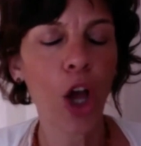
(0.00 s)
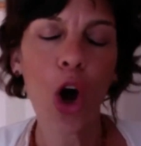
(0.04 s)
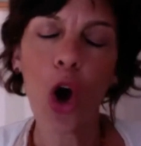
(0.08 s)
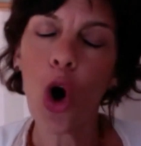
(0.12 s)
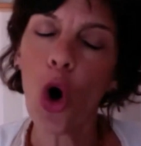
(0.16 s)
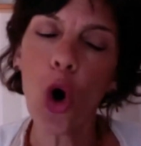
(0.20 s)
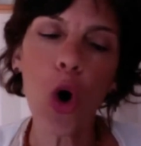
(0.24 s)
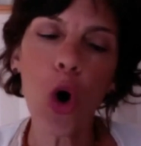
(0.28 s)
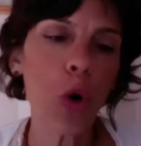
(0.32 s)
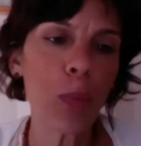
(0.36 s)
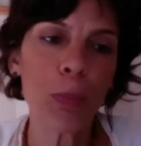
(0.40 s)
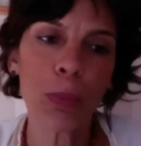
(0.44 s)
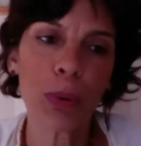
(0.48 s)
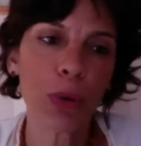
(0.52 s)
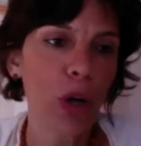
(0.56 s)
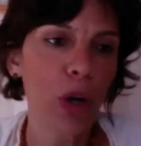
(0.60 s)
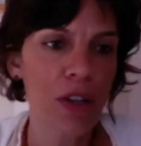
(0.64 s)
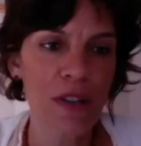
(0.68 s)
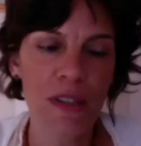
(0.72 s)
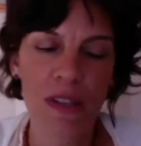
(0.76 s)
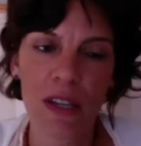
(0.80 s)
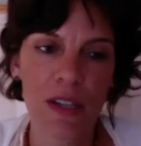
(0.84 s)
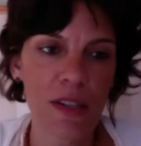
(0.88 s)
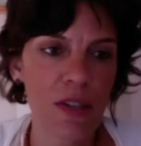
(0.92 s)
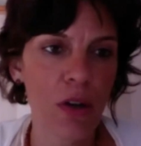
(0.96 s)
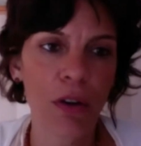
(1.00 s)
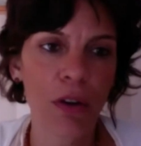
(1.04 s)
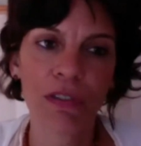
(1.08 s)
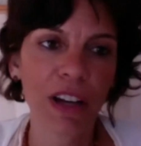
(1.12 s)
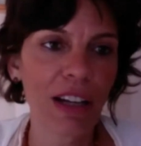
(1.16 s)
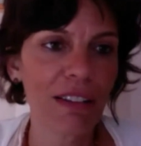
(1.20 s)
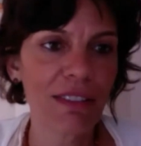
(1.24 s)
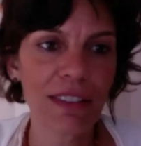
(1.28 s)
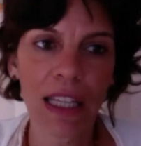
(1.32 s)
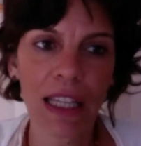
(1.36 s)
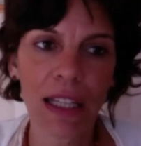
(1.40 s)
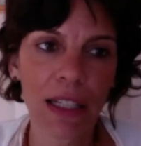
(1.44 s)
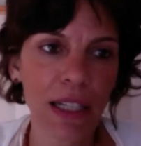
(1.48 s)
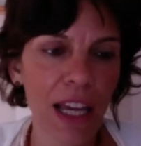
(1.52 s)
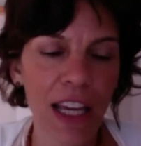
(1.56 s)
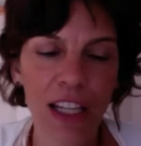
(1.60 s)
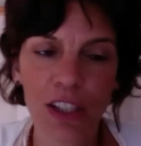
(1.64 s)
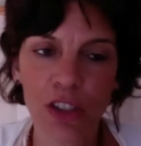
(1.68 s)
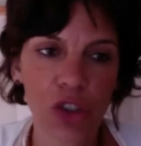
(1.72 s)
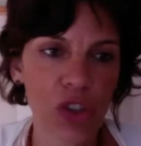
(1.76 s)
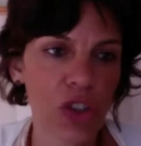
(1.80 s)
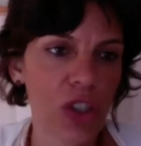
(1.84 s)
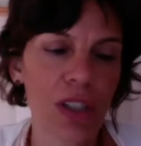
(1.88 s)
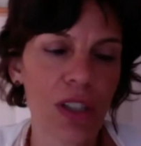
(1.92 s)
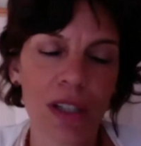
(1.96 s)
all process of
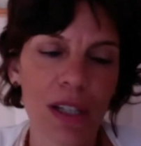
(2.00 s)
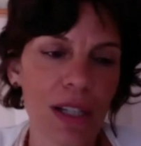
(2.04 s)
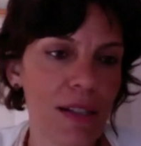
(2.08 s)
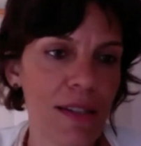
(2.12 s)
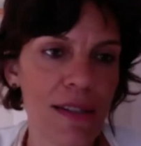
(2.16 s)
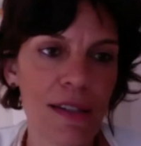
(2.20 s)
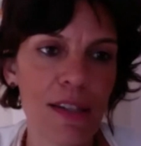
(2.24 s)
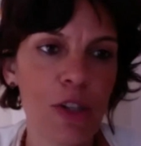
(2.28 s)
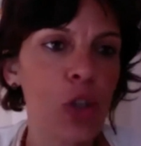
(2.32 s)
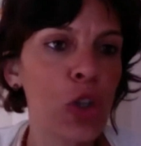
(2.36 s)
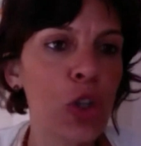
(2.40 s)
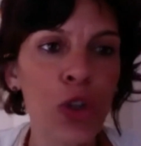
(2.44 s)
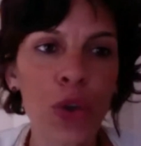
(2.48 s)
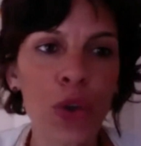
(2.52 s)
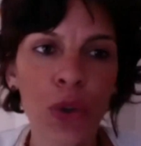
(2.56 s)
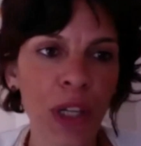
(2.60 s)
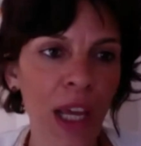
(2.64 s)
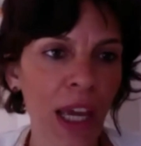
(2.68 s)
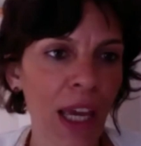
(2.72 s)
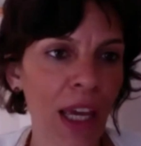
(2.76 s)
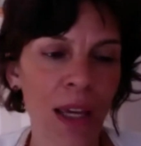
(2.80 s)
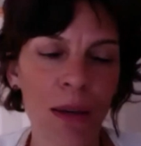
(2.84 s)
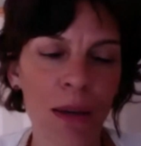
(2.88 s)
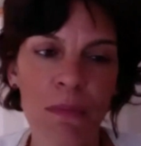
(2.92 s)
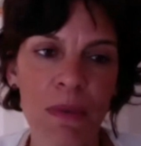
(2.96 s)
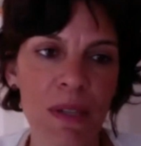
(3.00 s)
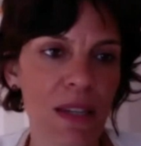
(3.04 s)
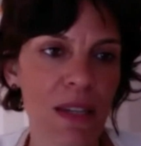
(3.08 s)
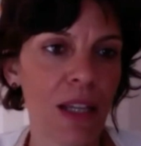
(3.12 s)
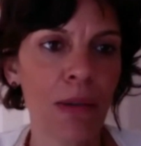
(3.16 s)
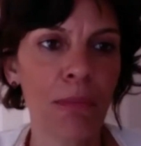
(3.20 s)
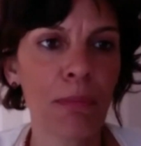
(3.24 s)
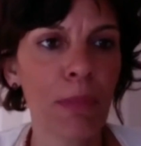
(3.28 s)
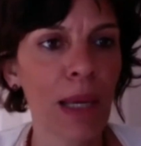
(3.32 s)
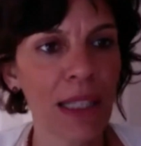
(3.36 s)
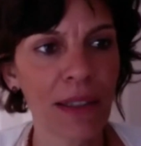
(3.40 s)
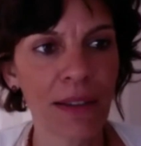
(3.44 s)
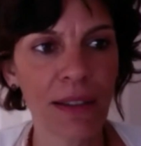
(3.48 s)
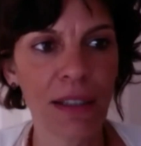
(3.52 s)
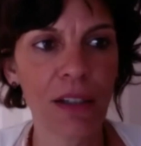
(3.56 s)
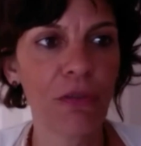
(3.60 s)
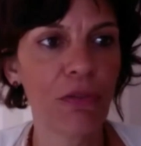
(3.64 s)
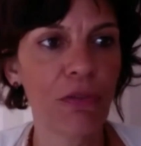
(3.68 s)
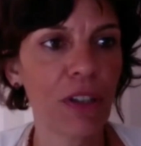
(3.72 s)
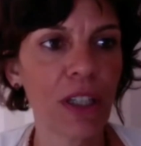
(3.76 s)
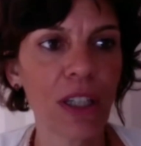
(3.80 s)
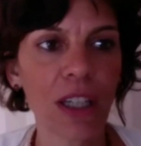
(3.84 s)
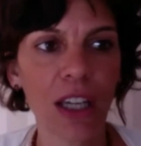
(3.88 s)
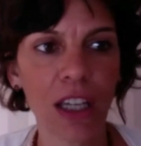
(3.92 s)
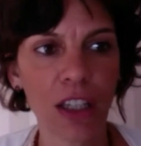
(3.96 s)
alienation, it's new names and
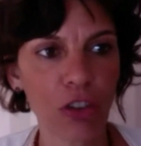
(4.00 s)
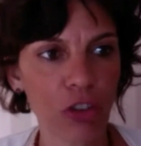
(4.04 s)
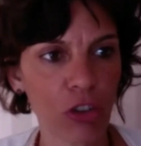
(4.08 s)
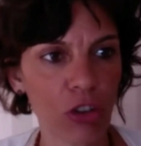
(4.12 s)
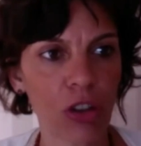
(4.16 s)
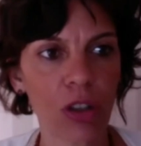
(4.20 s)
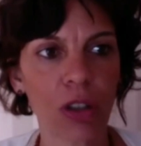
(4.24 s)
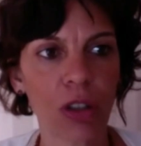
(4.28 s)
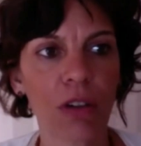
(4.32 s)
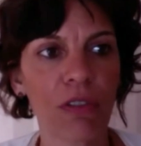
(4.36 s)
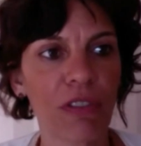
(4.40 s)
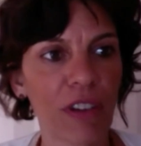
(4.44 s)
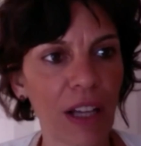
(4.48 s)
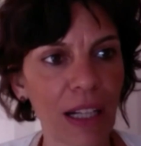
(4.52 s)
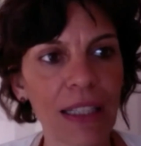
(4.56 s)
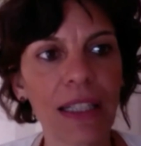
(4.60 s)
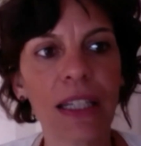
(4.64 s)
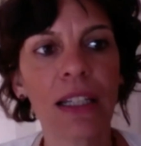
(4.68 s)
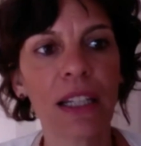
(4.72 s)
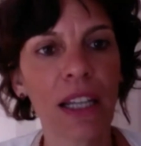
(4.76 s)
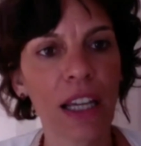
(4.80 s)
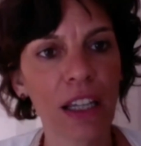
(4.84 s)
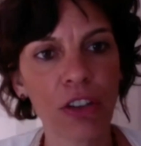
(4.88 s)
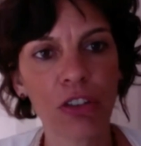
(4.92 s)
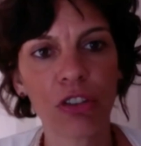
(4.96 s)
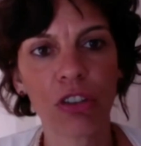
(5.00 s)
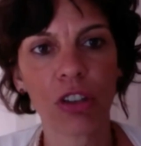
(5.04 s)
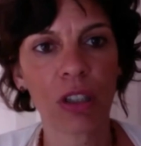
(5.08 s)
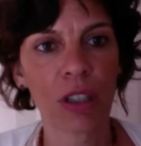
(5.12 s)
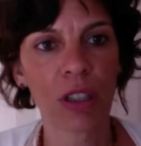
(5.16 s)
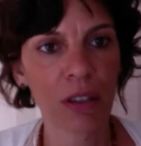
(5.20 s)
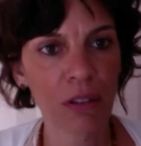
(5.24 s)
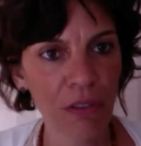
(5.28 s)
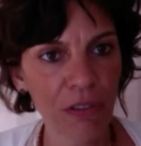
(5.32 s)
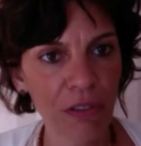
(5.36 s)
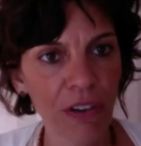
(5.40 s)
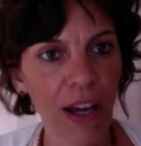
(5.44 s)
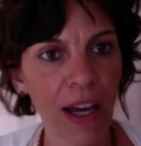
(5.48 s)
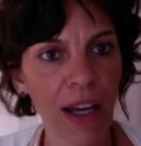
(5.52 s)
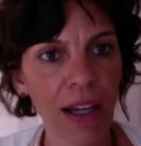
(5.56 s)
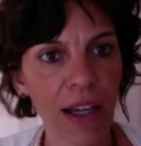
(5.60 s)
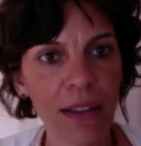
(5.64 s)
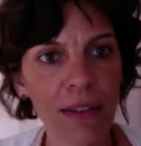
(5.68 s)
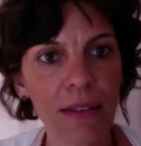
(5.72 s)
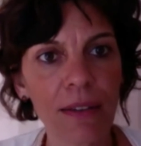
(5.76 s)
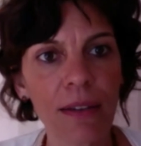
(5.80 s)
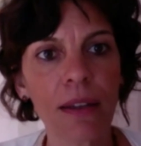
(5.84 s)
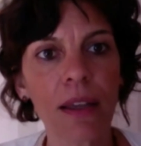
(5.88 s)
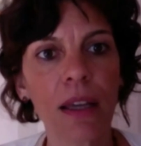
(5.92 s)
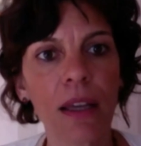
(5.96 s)
metrification of alienation. In fact,
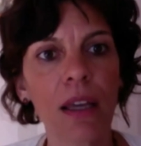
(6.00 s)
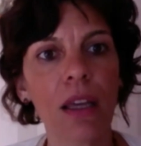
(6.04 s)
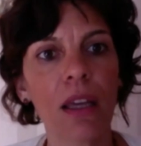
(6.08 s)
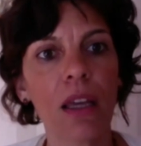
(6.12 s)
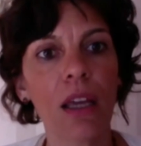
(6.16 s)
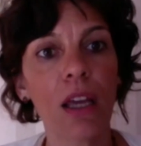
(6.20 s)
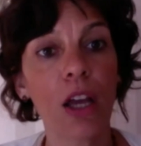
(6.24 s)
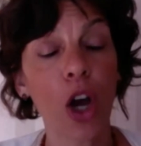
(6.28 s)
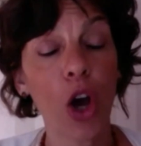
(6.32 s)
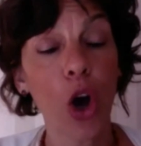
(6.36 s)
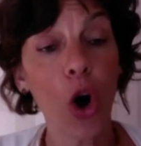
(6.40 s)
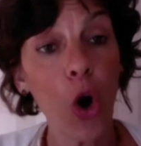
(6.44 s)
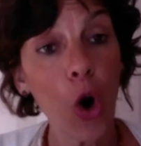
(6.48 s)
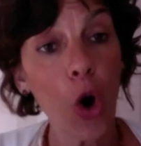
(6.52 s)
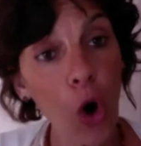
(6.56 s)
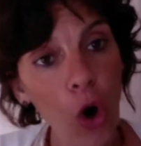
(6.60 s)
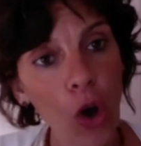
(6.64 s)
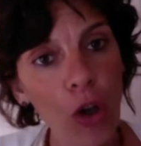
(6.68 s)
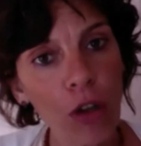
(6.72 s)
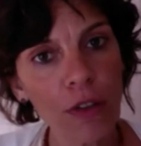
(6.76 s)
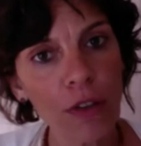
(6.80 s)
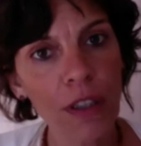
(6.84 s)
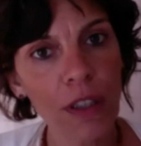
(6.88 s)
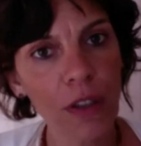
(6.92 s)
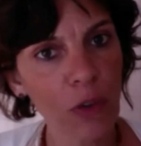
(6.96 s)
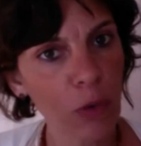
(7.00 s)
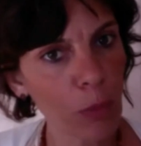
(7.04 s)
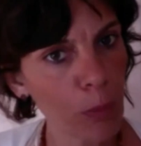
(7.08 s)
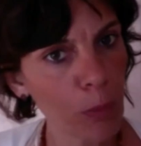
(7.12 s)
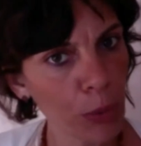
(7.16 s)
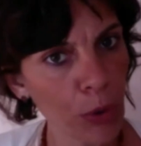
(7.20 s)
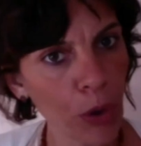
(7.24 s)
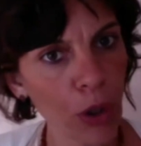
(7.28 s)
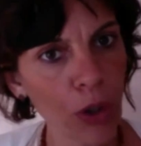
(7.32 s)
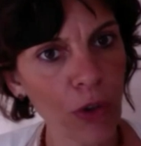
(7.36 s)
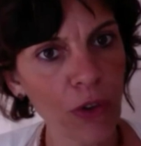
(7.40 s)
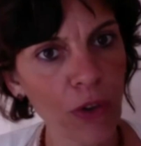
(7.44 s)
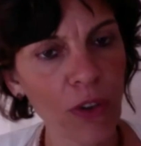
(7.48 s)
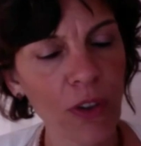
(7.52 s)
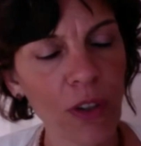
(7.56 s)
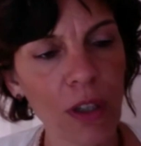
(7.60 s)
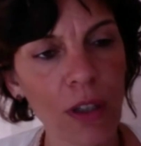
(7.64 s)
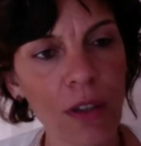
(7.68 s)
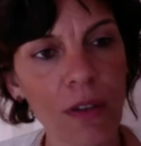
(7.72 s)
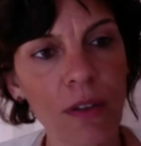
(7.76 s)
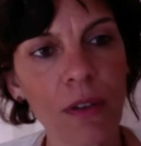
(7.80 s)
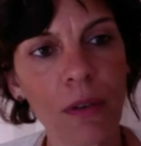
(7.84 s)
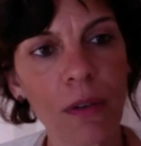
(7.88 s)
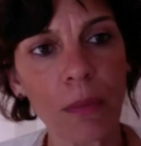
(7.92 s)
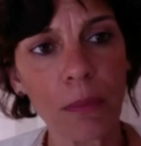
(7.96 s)
all this process